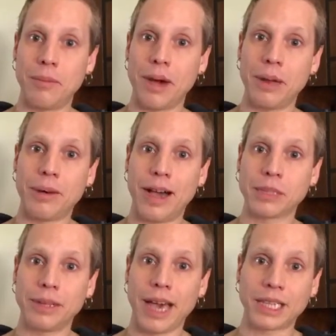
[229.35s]
might
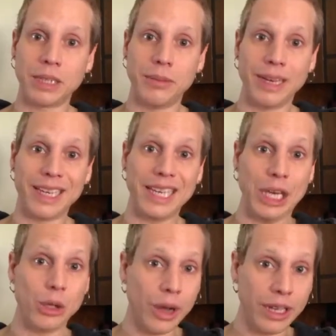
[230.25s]
possibly actually be a
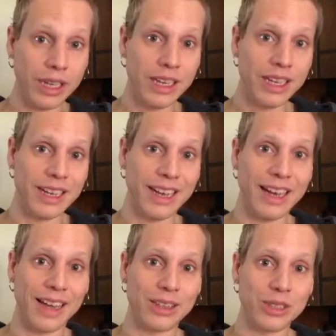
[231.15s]
keloid and
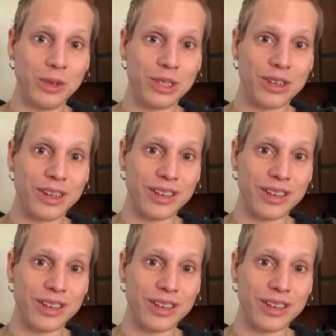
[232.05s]
not the suture.